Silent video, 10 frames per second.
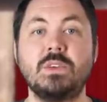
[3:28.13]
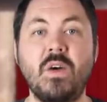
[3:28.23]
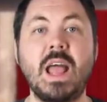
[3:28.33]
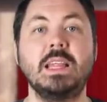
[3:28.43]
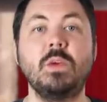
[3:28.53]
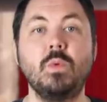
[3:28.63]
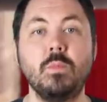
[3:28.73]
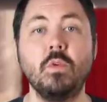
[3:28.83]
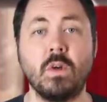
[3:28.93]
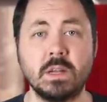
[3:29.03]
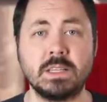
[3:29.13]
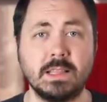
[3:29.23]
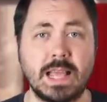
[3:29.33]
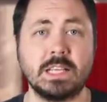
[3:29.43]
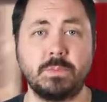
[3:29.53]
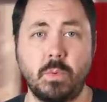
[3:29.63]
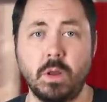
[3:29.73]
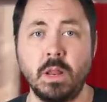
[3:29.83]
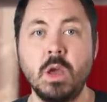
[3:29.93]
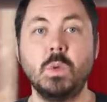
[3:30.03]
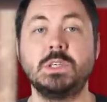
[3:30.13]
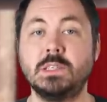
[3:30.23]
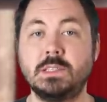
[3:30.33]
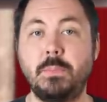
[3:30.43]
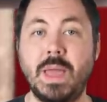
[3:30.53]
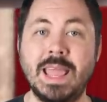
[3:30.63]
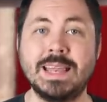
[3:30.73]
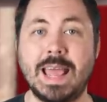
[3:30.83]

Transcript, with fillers: and finally we move on to the last point, which is the pan